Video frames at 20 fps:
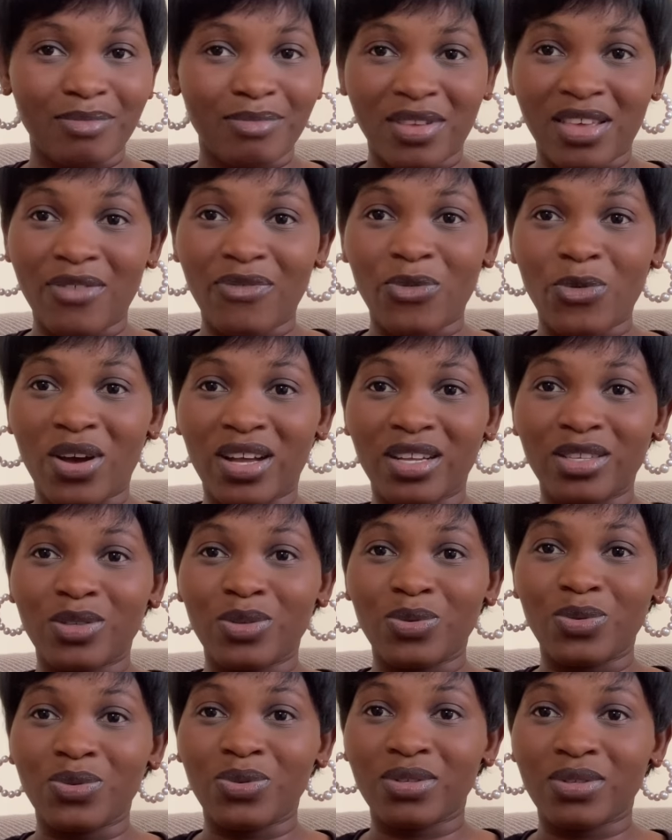If you
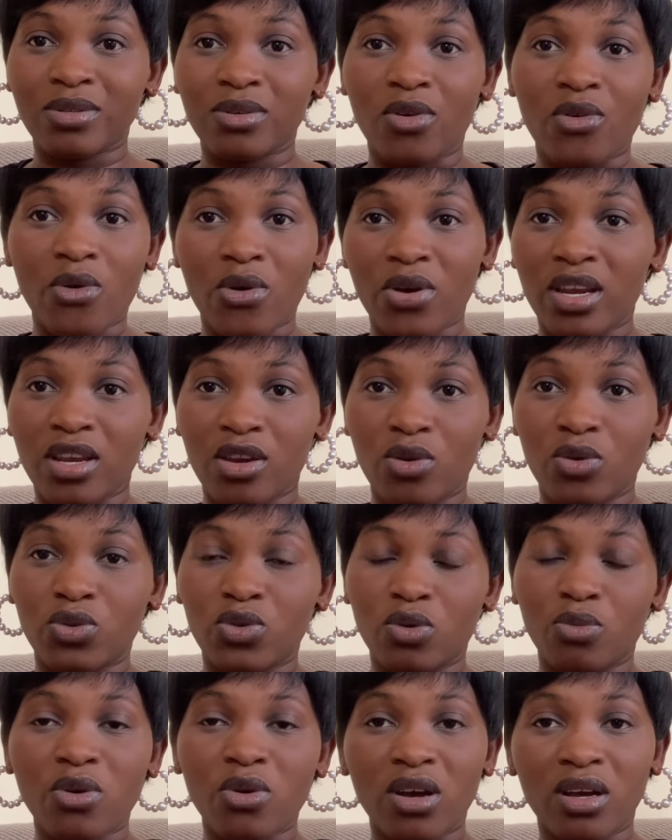want to grow in YouTube,